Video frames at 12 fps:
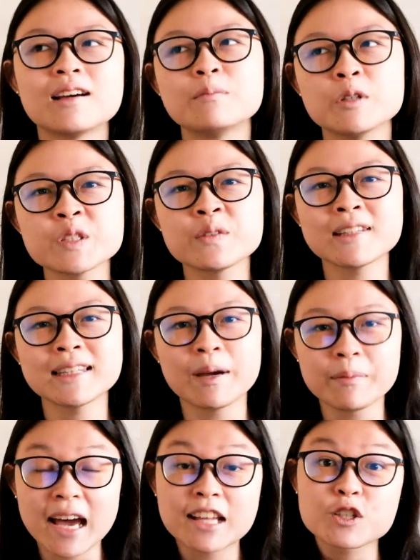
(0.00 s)
Most of the
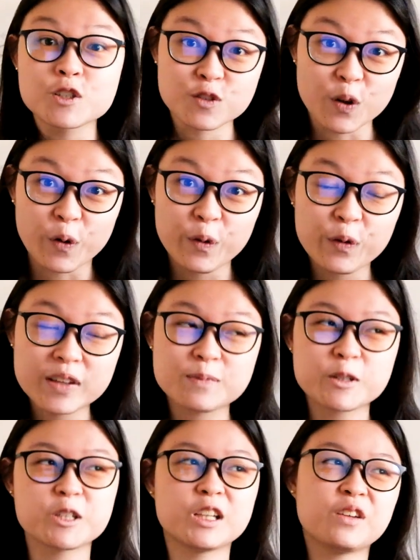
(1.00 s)
time, the answer is no,
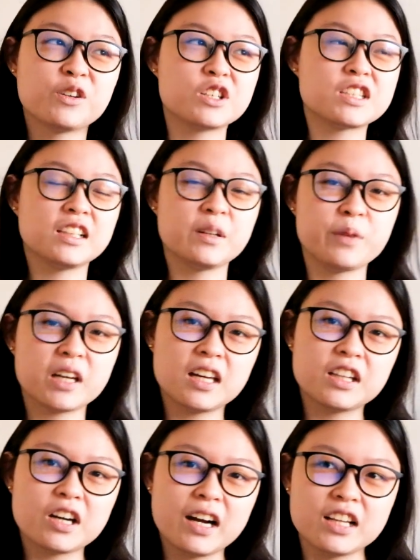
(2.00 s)
especially if you're still a
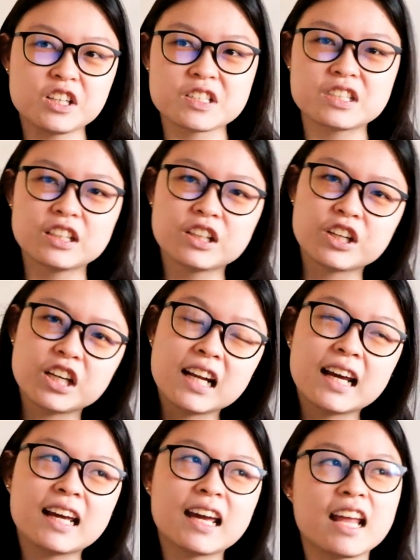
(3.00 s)
beginner and you're still
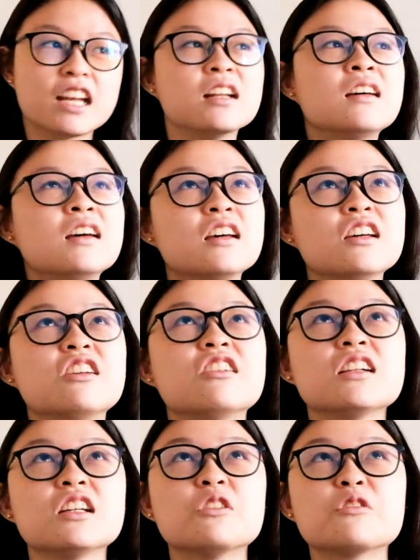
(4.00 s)
learning and you
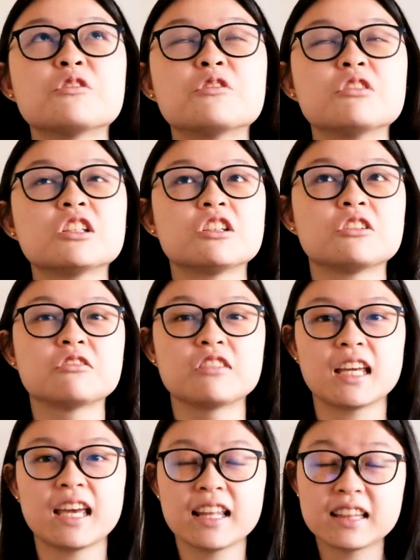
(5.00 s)
really don't know what you're
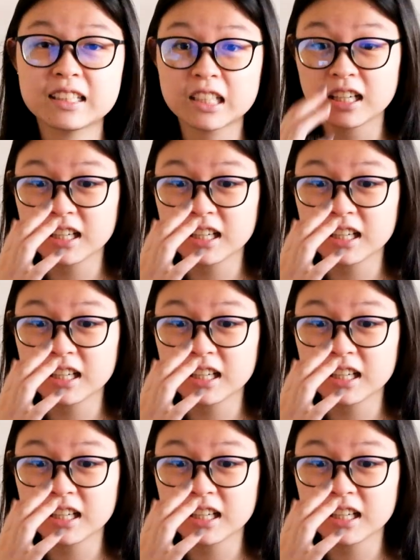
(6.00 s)
doing yet.